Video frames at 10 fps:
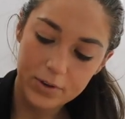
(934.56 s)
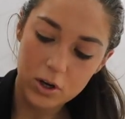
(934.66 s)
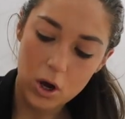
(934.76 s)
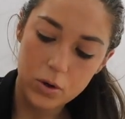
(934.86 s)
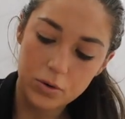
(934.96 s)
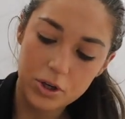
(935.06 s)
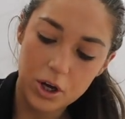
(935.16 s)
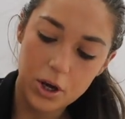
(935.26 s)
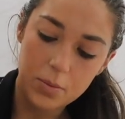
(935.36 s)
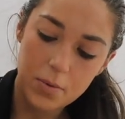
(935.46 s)
Go
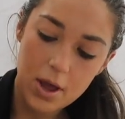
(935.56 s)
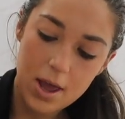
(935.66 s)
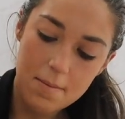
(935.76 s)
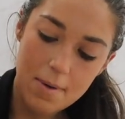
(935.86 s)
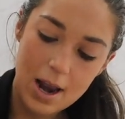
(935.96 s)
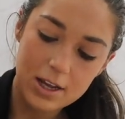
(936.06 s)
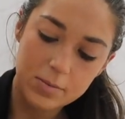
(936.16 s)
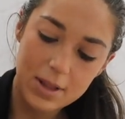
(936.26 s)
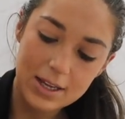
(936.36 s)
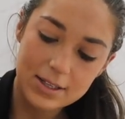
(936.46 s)
to Buckingham Palace,
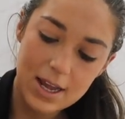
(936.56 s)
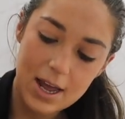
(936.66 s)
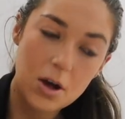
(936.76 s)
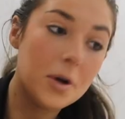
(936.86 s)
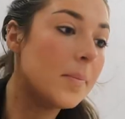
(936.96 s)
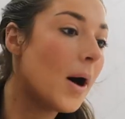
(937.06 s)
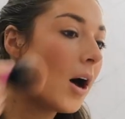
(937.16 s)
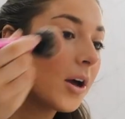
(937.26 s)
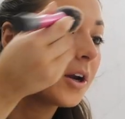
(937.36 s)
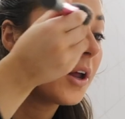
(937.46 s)
but that's near Hyde
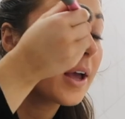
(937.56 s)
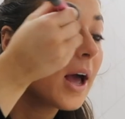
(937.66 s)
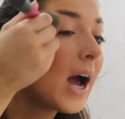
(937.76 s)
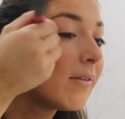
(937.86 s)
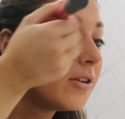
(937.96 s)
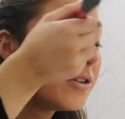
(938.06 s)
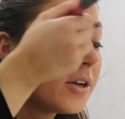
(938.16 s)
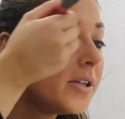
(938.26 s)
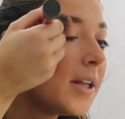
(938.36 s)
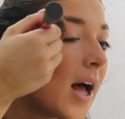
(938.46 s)
Park and like Harrods,
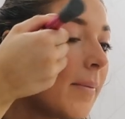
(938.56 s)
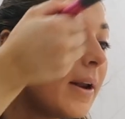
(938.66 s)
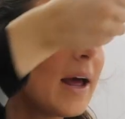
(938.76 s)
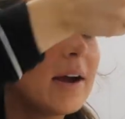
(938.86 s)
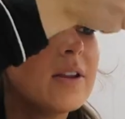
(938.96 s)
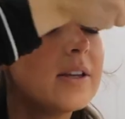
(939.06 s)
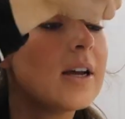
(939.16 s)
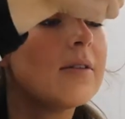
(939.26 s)
so do that a bit later on this